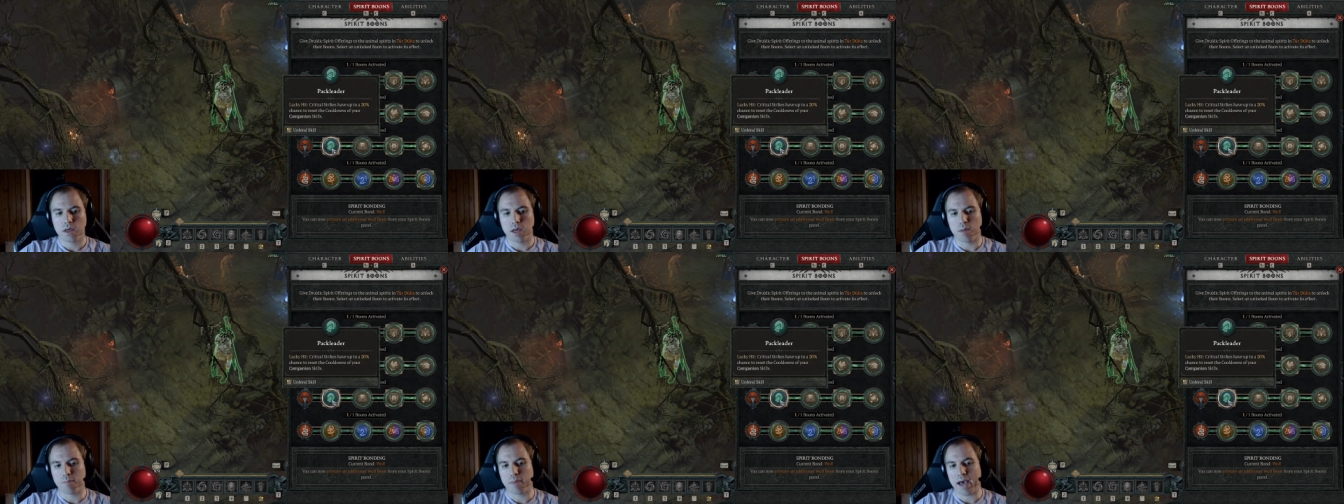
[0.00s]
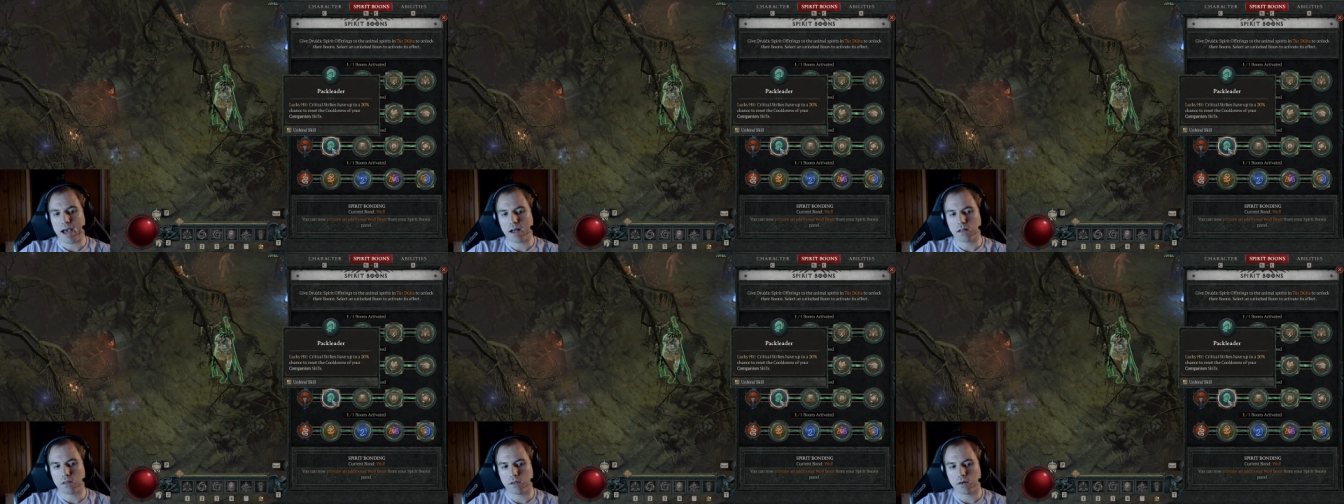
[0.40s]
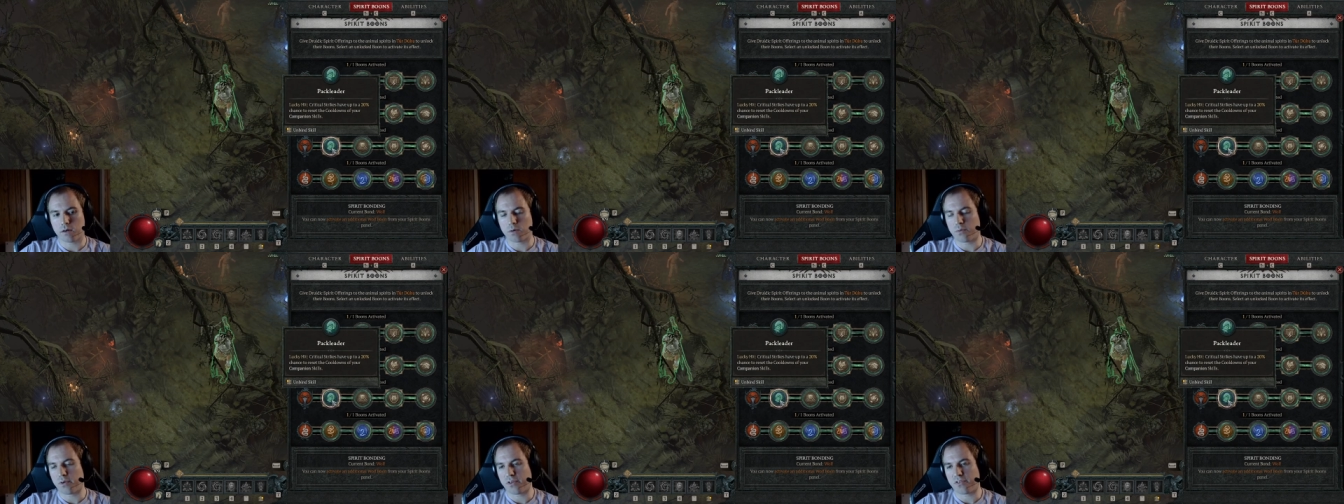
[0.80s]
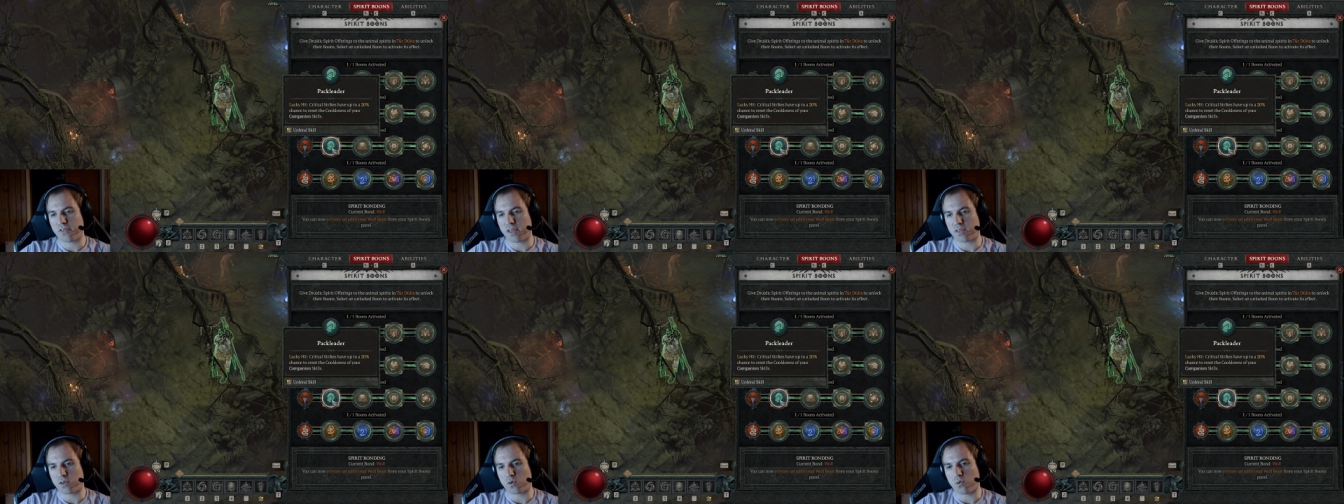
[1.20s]
and pack leader to
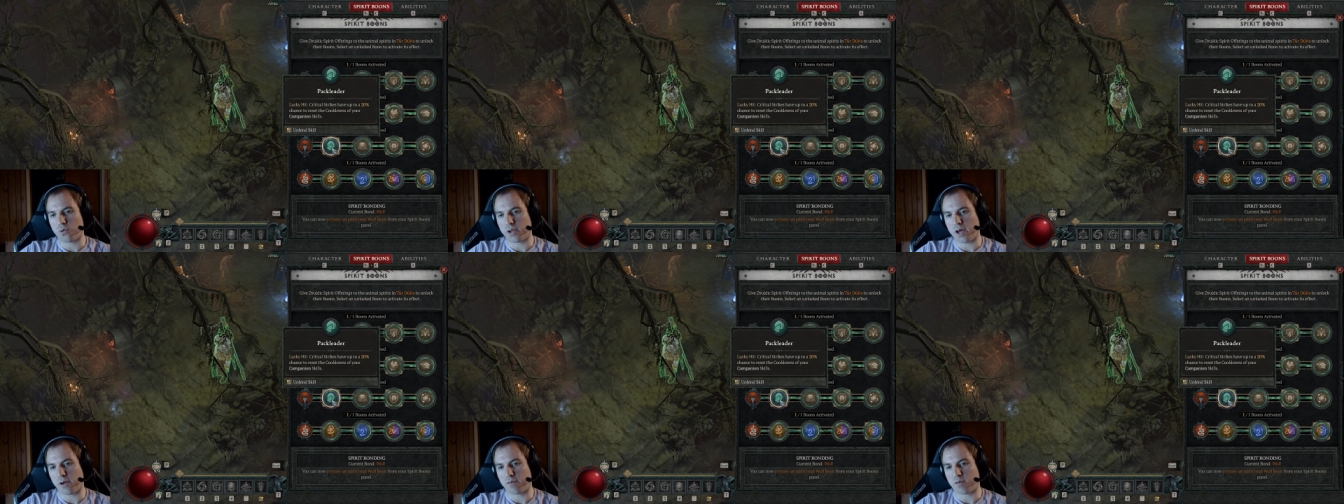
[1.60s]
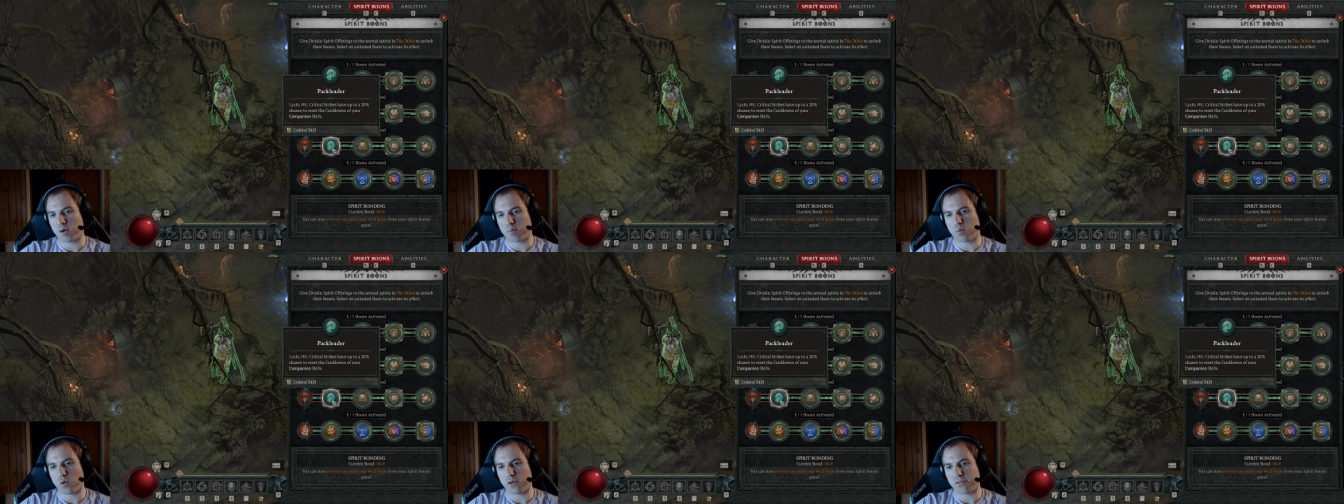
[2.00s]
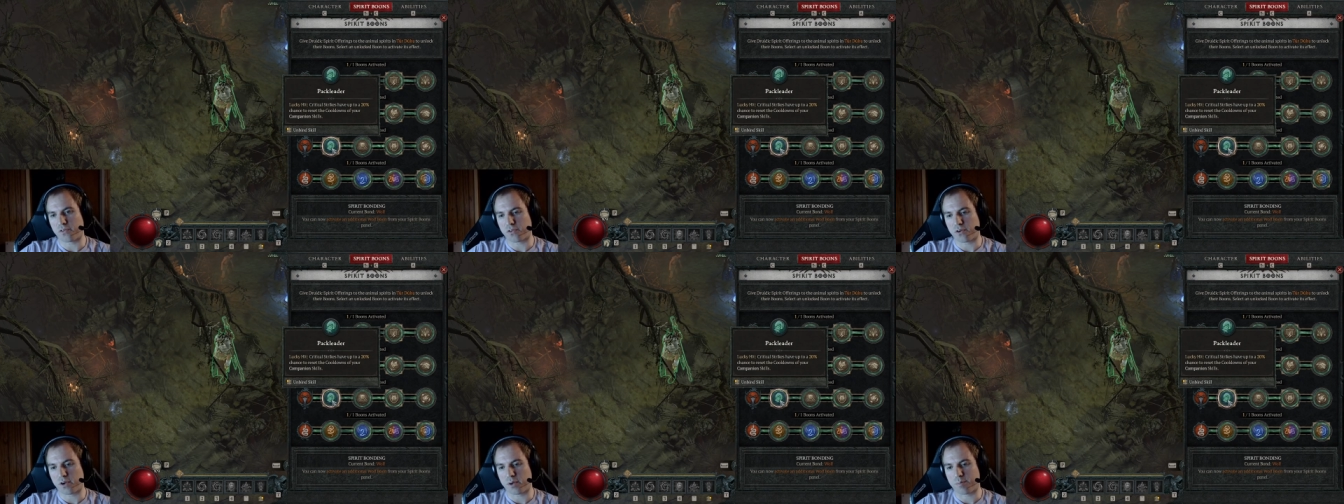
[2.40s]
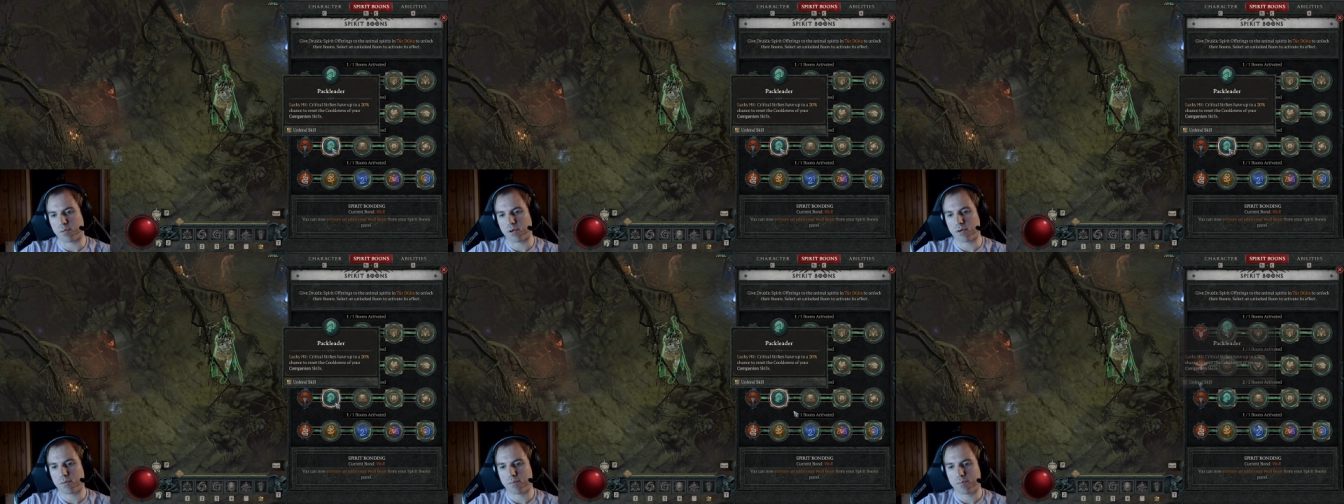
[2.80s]
reset the cooldown of our poison
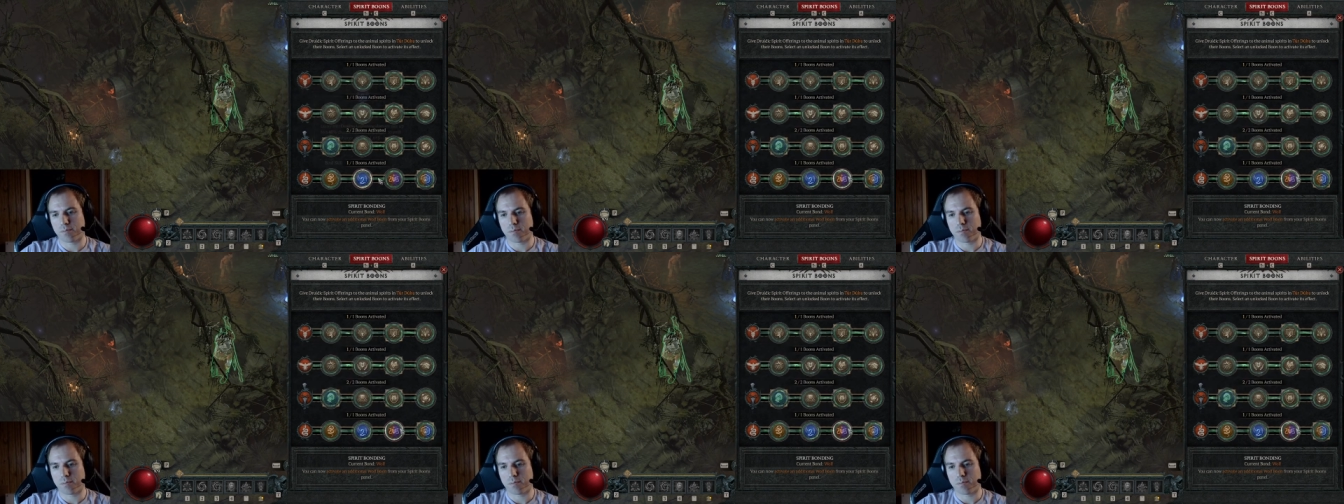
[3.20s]
creeper.